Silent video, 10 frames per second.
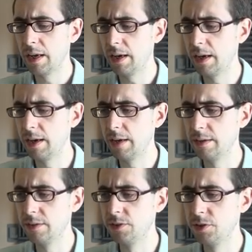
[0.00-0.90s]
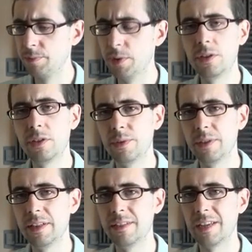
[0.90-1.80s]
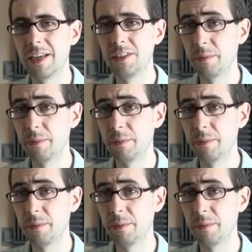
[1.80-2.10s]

uh, Xubuntu at this stage.